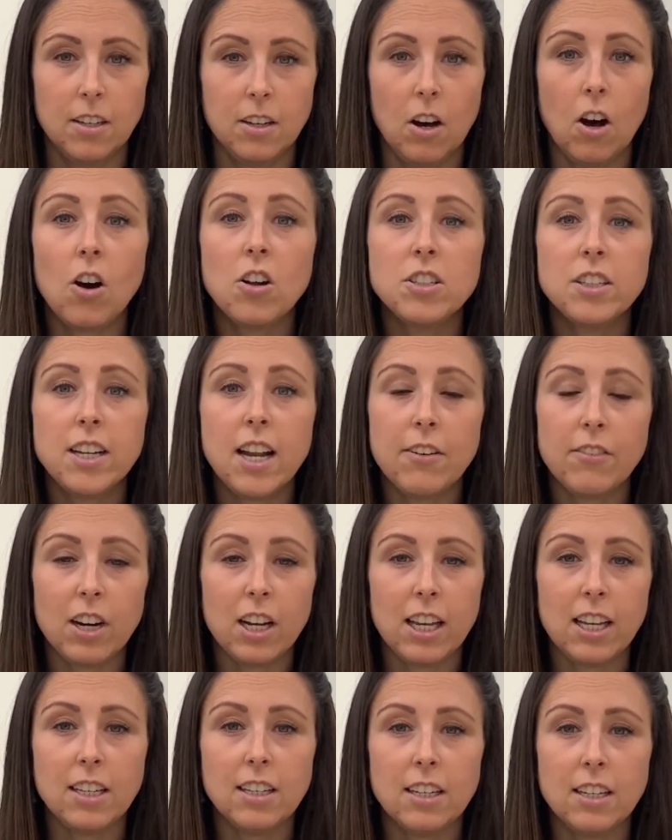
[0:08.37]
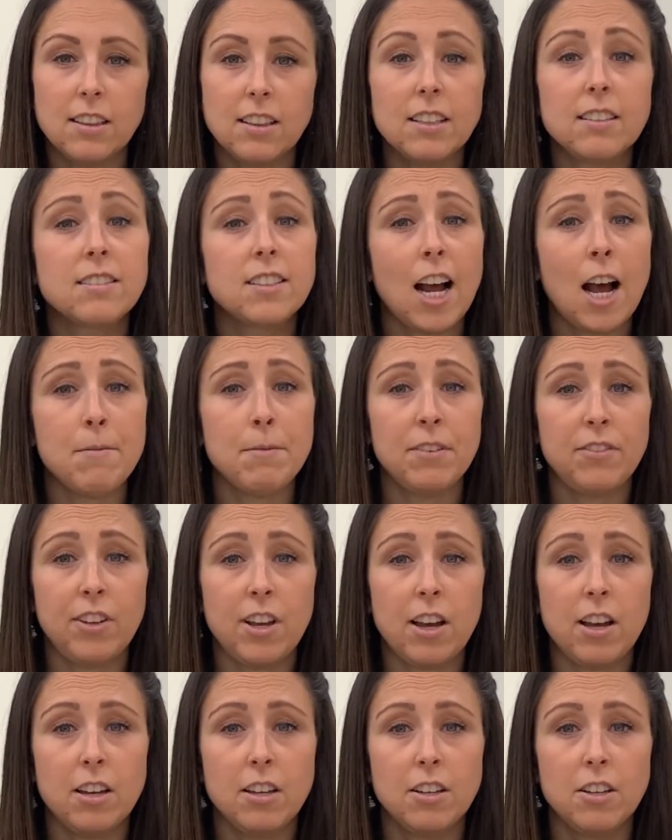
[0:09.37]
Ordinarily, at this time of
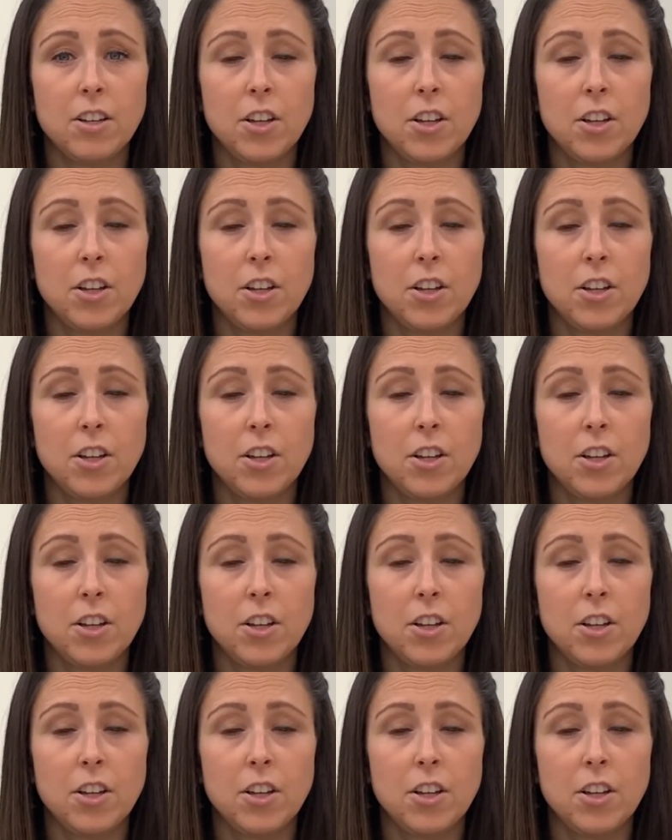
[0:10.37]
year,